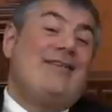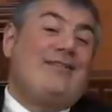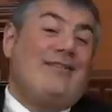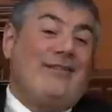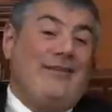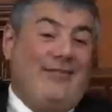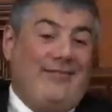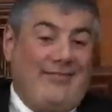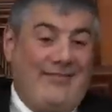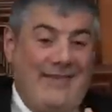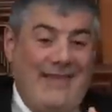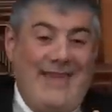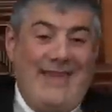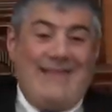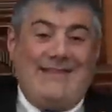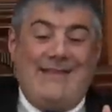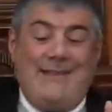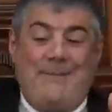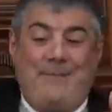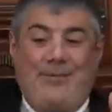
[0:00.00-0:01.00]
So you
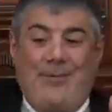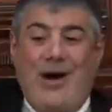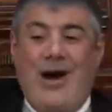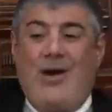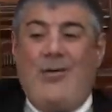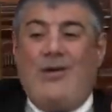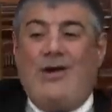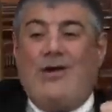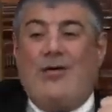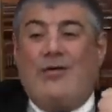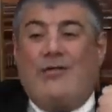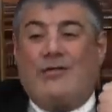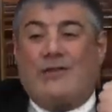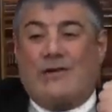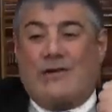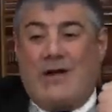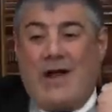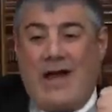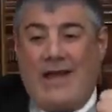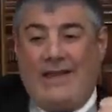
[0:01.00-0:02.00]
see the power
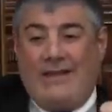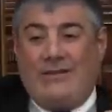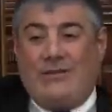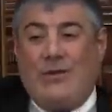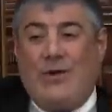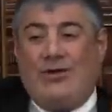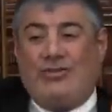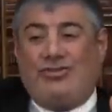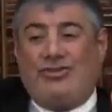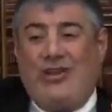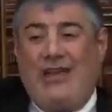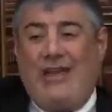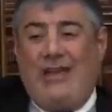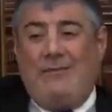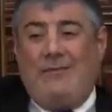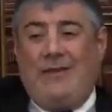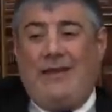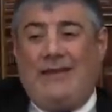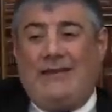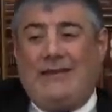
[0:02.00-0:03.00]
of crying to
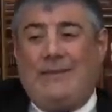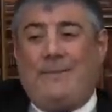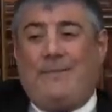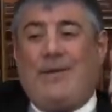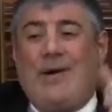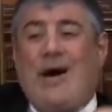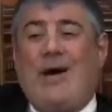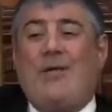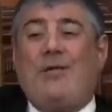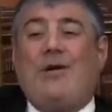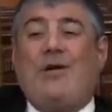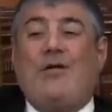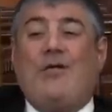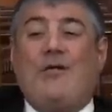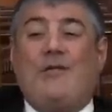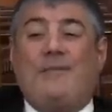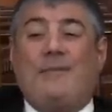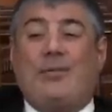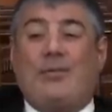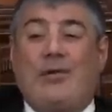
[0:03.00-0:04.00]
Hashem and the power
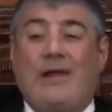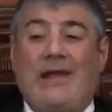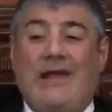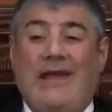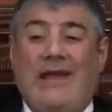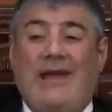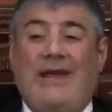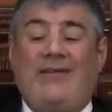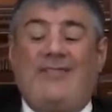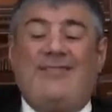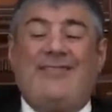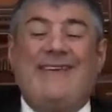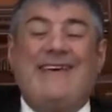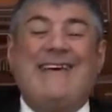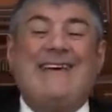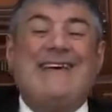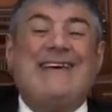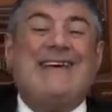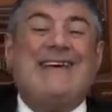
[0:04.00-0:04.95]
of prayers